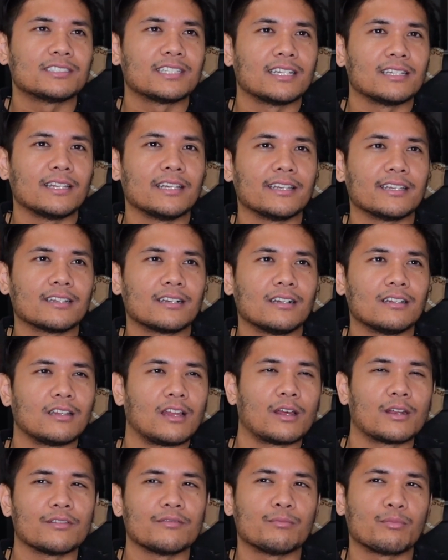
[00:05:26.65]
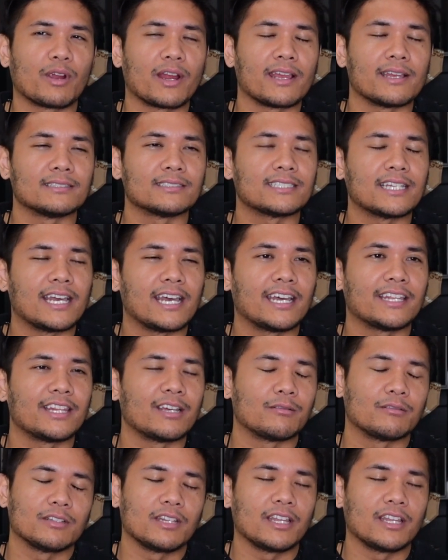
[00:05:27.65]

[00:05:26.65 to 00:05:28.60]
that like a lot of brands had that were